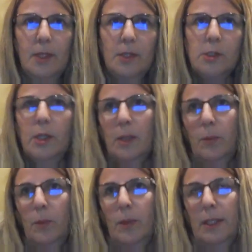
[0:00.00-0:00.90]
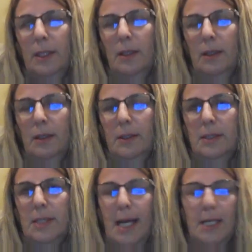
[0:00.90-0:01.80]
sodium would
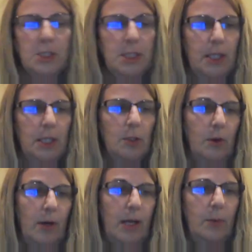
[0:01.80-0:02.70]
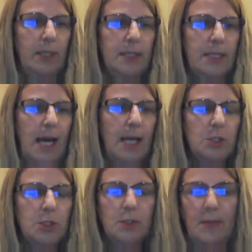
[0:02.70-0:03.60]
attach and then the chloride would
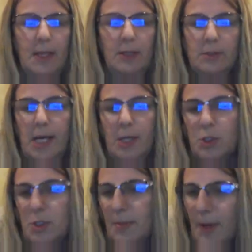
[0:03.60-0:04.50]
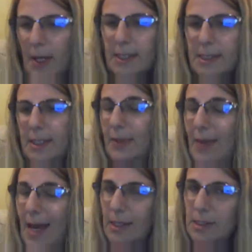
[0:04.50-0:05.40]
attach to make those hydrogen bonds, and
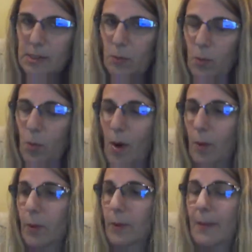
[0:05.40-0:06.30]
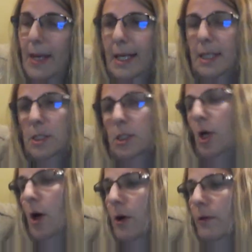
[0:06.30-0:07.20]
then that's what would make it
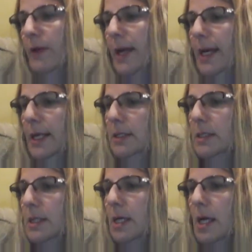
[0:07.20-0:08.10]
dissolve and